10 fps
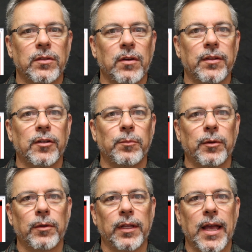So I think you'd
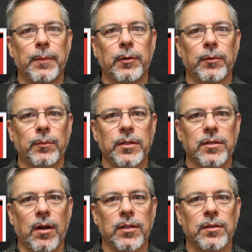be really happy with the
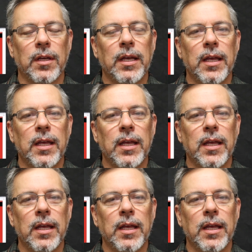results.